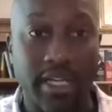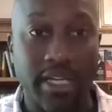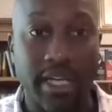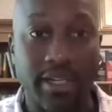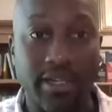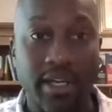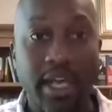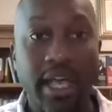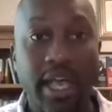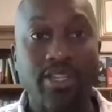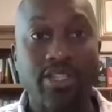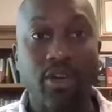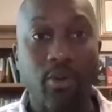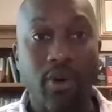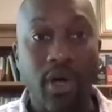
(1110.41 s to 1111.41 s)
And so
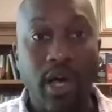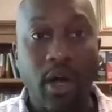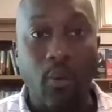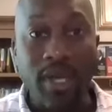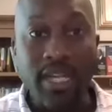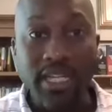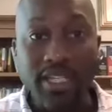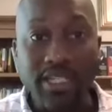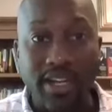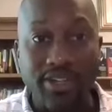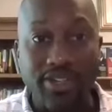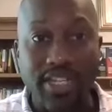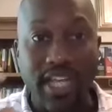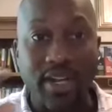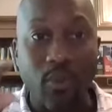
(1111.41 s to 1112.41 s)
we need to understand
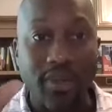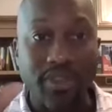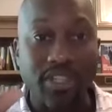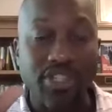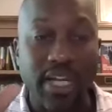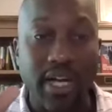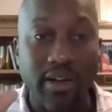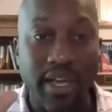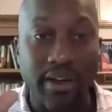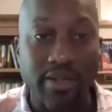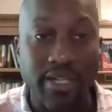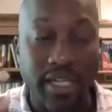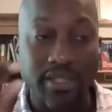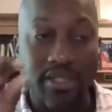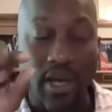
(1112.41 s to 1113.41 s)
what the childcare needs
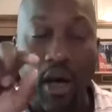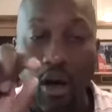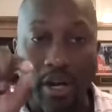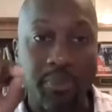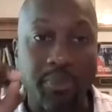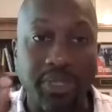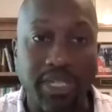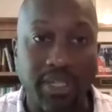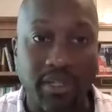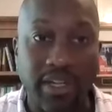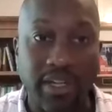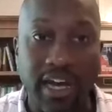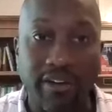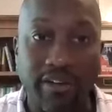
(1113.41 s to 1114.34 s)
are in particular areas.